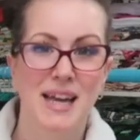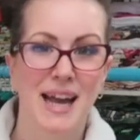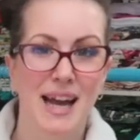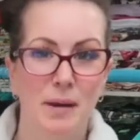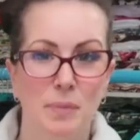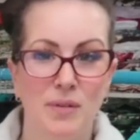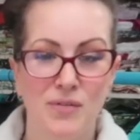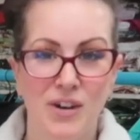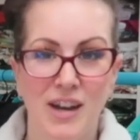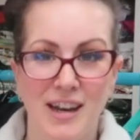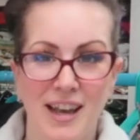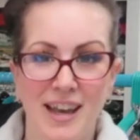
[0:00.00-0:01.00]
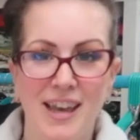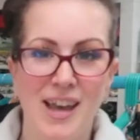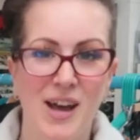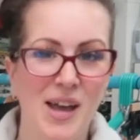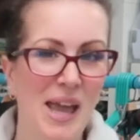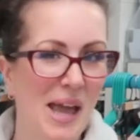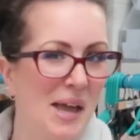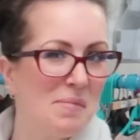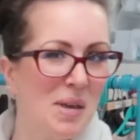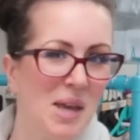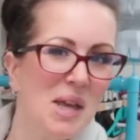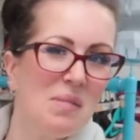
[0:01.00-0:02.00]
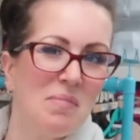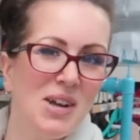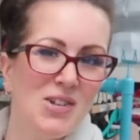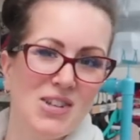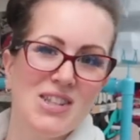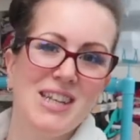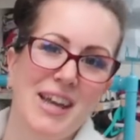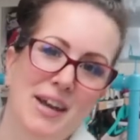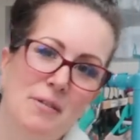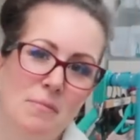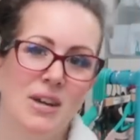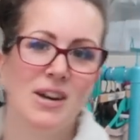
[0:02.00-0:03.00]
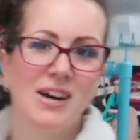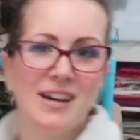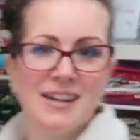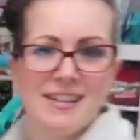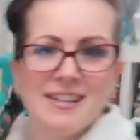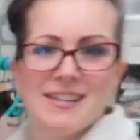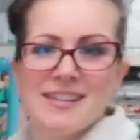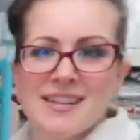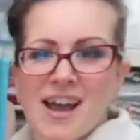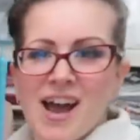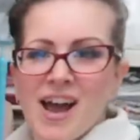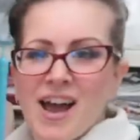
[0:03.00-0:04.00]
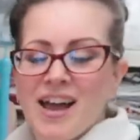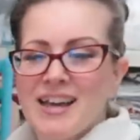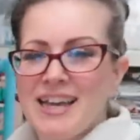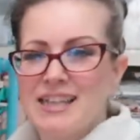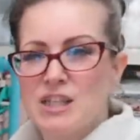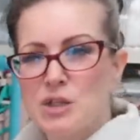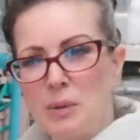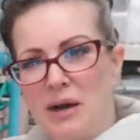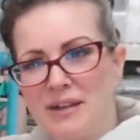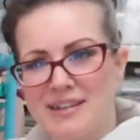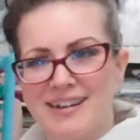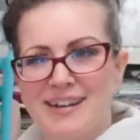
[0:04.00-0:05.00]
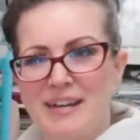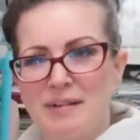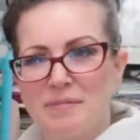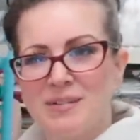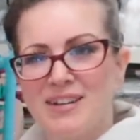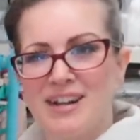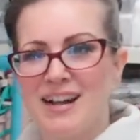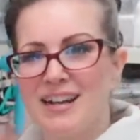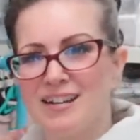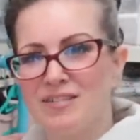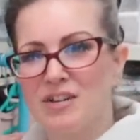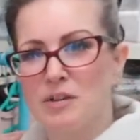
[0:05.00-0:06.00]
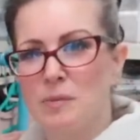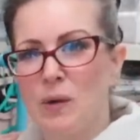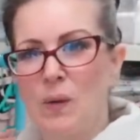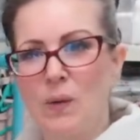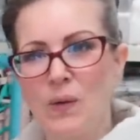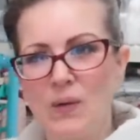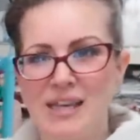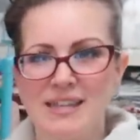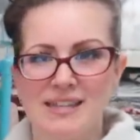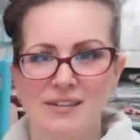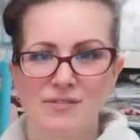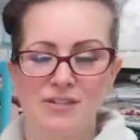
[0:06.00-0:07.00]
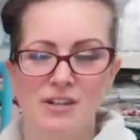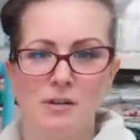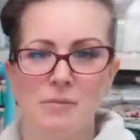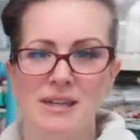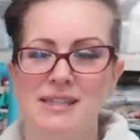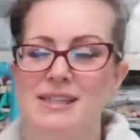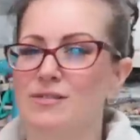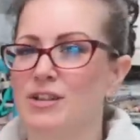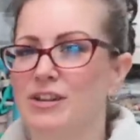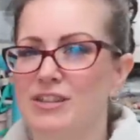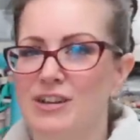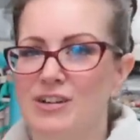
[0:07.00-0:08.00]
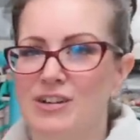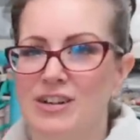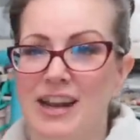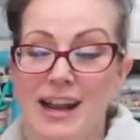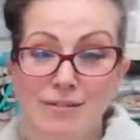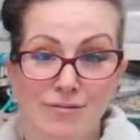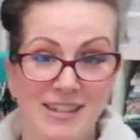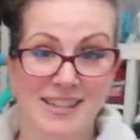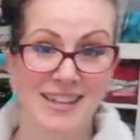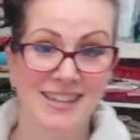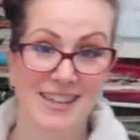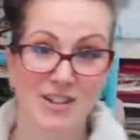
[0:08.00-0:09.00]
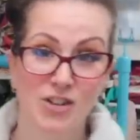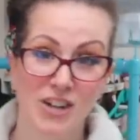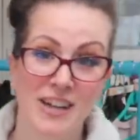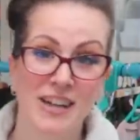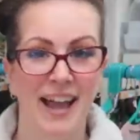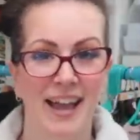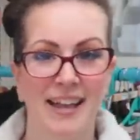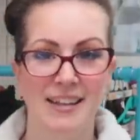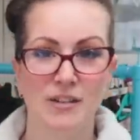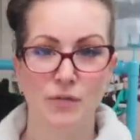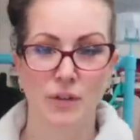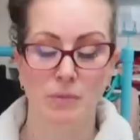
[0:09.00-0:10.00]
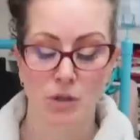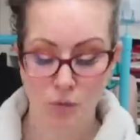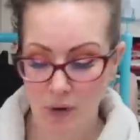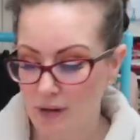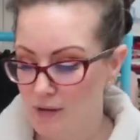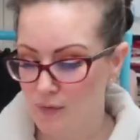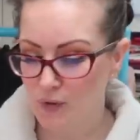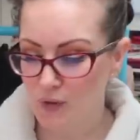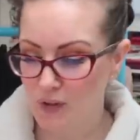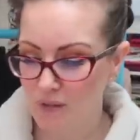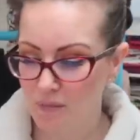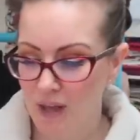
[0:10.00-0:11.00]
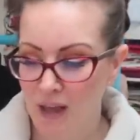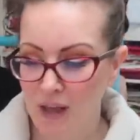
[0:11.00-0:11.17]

happy Friday. I am in my dressing gown because it's twirl time. I have got to put all these different pieces of clothing on, outfits, etc., and film the twirls for them